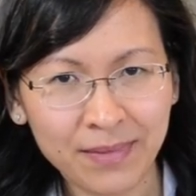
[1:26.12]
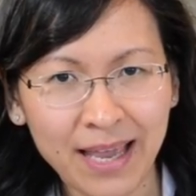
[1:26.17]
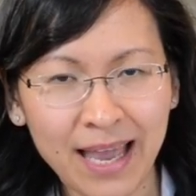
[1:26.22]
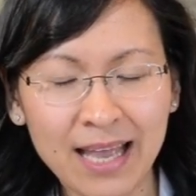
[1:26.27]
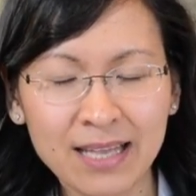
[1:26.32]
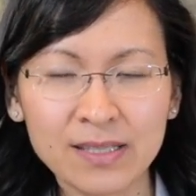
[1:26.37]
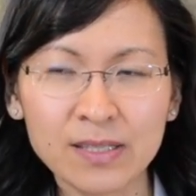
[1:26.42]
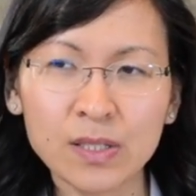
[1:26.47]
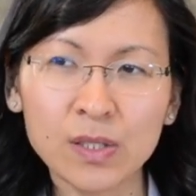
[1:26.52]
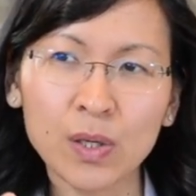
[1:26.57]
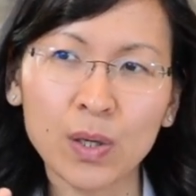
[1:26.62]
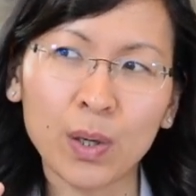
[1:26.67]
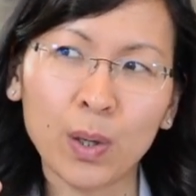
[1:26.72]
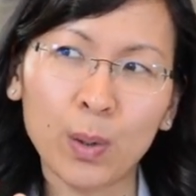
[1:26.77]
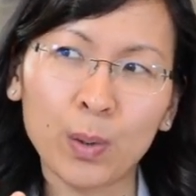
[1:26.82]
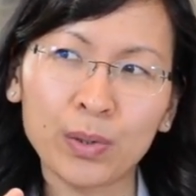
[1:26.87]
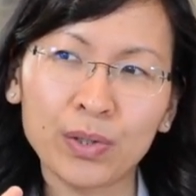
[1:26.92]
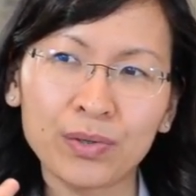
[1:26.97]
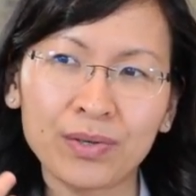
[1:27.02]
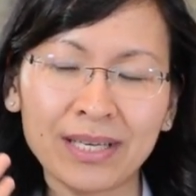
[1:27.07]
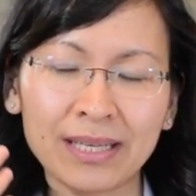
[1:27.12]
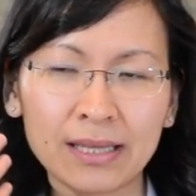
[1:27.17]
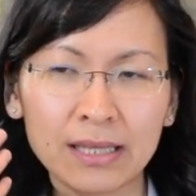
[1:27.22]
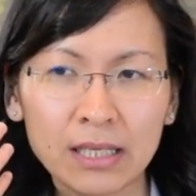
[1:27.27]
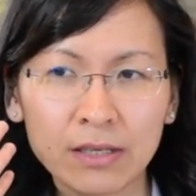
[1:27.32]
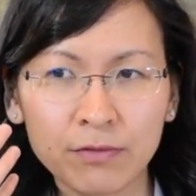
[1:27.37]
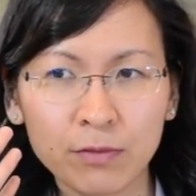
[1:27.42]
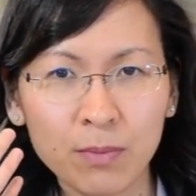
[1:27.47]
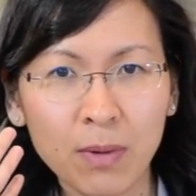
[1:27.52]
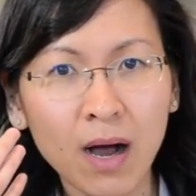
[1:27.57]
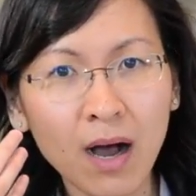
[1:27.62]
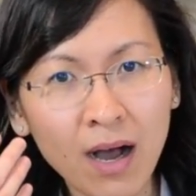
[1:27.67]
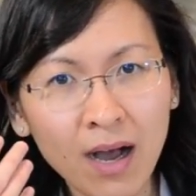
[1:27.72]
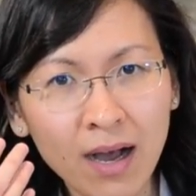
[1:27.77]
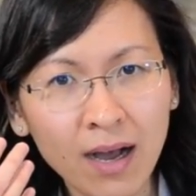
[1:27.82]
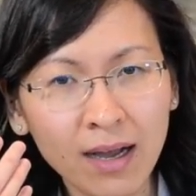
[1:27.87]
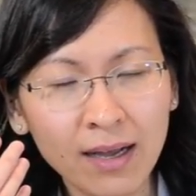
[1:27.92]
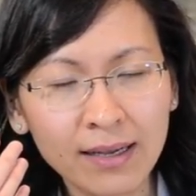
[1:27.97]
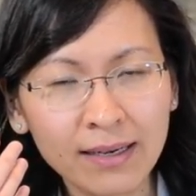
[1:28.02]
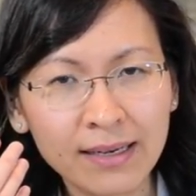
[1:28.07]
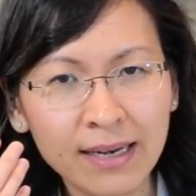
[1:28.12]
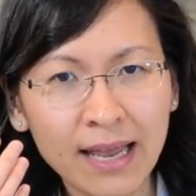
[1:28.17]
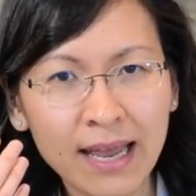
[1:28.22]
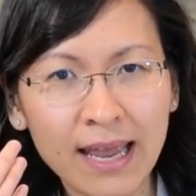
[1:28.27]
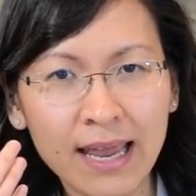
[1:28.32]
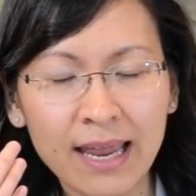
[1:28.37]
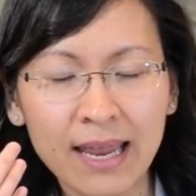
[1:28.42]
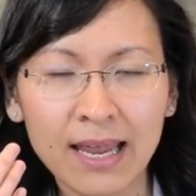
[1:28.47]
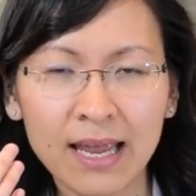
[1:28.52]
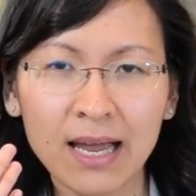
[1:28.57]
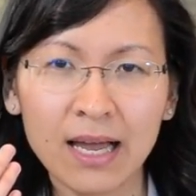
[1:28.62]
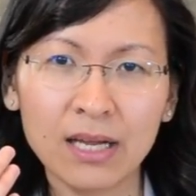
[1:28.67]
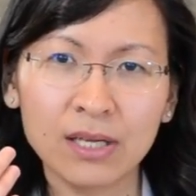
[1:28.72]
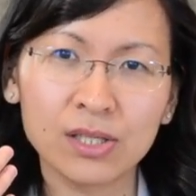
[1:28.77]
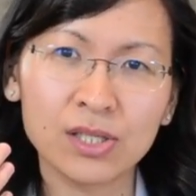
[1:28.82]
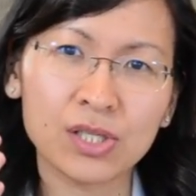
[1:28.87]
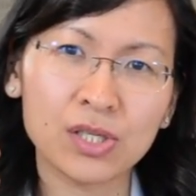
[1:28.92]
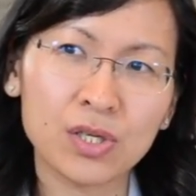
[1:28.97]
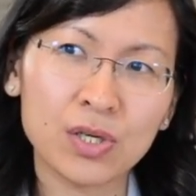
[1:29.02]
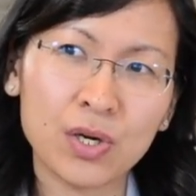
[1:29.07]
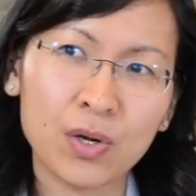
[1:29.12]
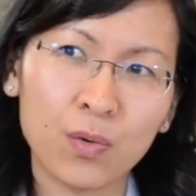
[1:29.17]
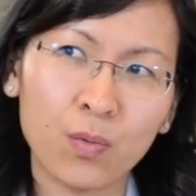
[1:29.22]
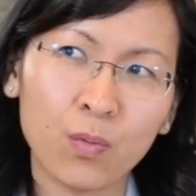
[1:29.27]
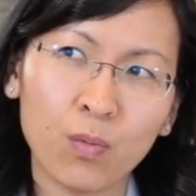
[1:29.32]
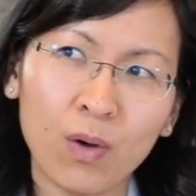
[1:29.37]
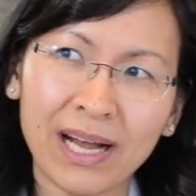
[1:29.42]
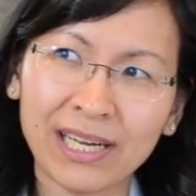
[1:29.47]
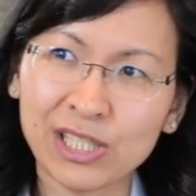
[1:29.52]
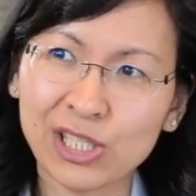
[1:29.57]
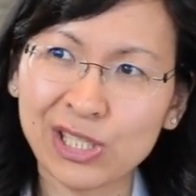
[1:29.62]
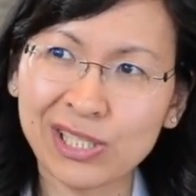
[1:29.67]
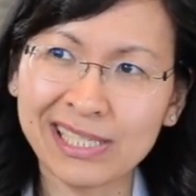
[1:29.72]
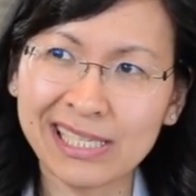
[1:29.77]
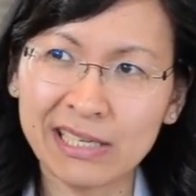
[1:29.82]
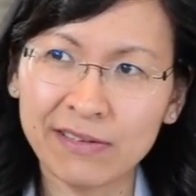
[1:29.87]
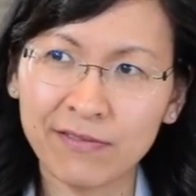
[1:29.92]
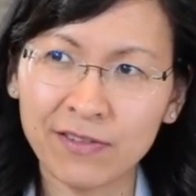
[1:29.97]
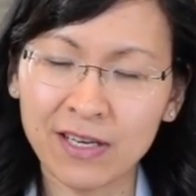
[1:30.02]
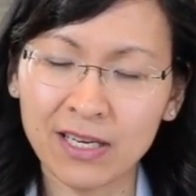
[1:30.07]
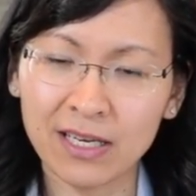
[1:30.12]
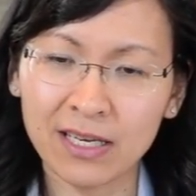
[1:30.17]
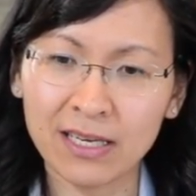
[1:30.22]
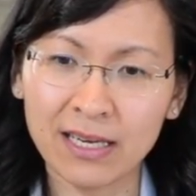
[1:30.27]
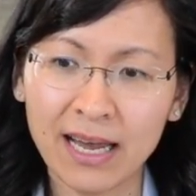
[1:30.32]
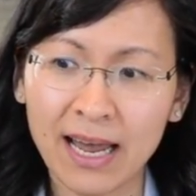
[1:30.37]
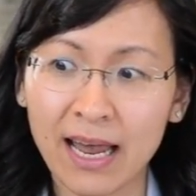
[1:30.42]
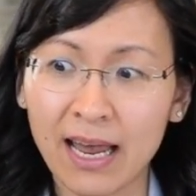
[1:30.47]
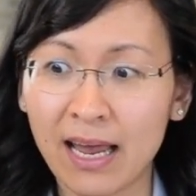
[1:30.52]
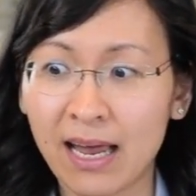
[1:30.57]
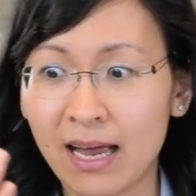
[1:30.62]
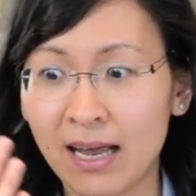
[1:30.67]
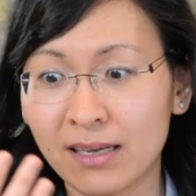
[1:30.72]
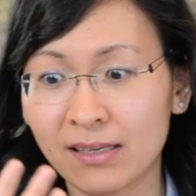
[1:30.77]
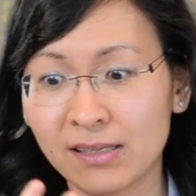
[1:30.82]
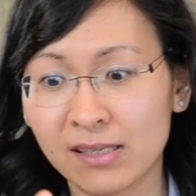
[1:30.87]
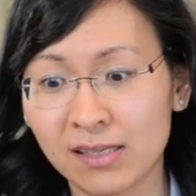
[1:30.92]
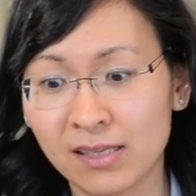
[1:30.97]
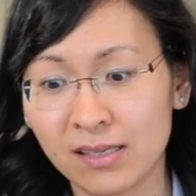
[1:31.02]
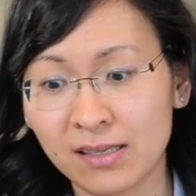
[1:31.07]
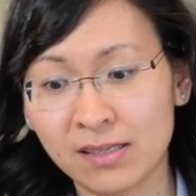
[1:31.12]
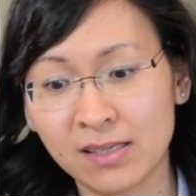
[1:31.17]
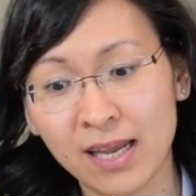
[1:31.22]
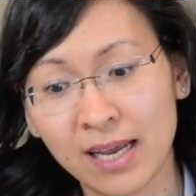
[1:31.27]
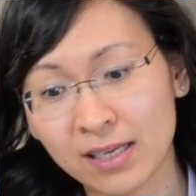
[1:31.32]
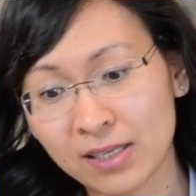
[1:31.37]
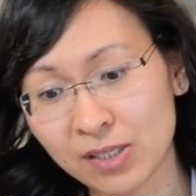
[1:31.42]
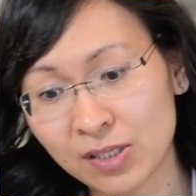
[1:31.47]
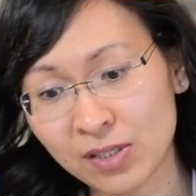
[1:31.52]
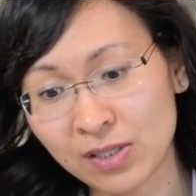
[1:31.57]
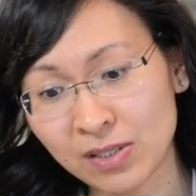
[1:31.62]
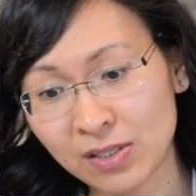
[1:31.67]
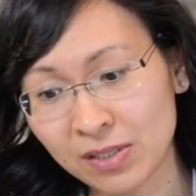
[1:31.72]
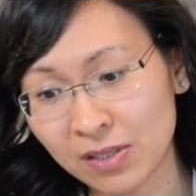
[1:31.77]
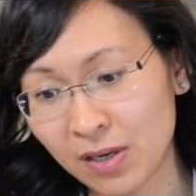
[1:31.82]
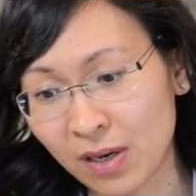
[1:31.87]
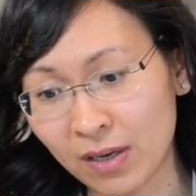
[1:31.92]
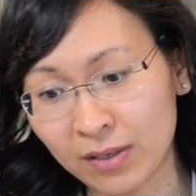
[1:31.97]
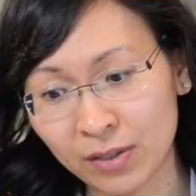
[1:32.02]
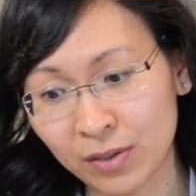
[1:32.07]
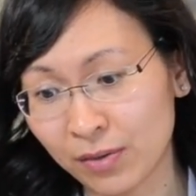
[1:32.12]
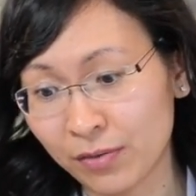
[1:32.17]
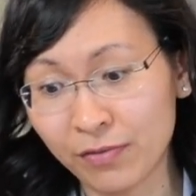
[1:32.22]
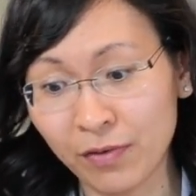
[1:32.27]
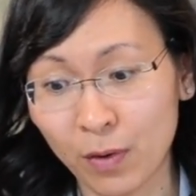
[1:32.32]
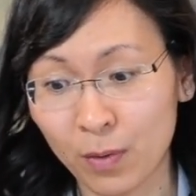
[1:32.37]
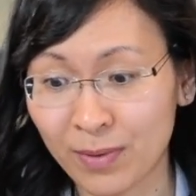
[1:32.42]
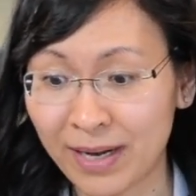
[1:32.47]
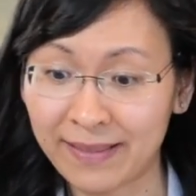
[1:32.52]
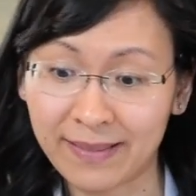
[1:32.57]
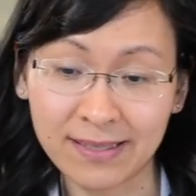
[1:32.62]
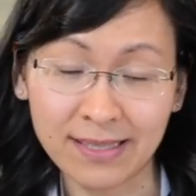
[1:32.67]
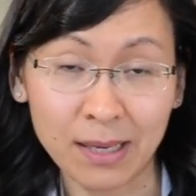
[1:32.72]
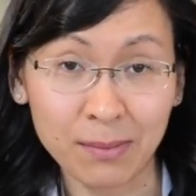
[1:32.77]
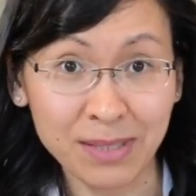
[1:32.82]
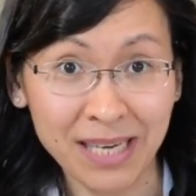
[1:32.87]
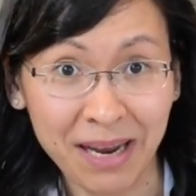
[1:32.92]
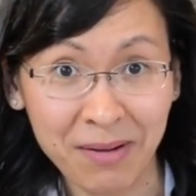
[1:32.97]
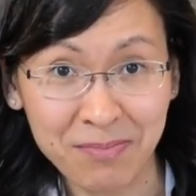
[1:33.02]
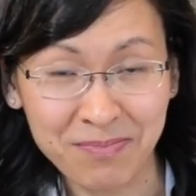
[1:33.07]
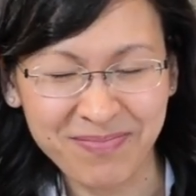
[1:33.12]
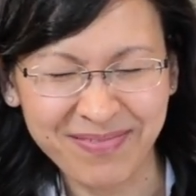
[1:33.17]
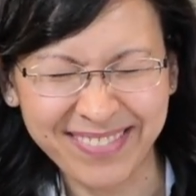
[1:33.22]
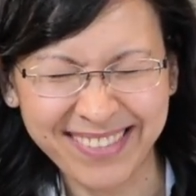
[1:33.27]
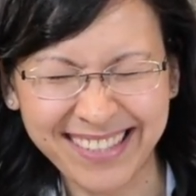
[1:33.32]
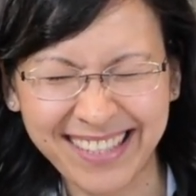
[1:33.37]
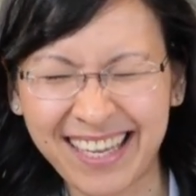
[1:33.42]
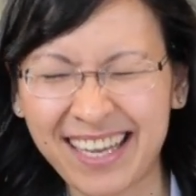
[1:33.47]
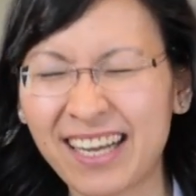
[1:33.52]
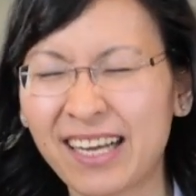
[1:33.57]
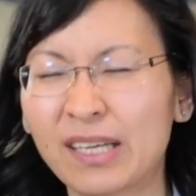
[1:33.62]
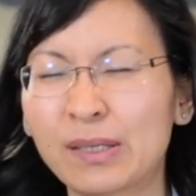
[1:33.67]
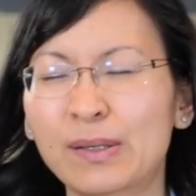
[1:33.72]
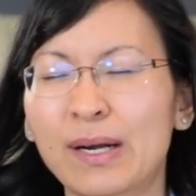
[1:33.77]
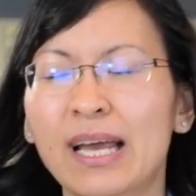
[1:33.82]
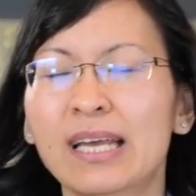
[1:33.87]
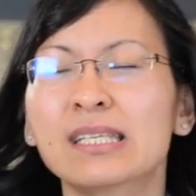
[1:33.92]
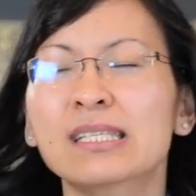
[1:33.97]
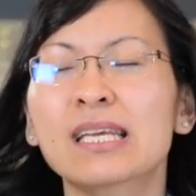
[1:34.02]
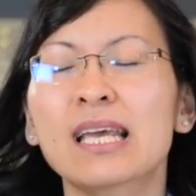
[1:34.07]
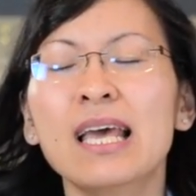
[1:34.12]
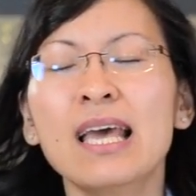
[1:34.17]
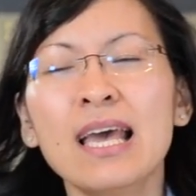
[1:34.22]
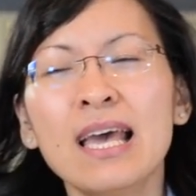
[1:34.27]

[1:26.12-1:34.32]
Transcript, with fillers: And so you can leave them on and, you know, watch T V and text on the phone at the same time. All right.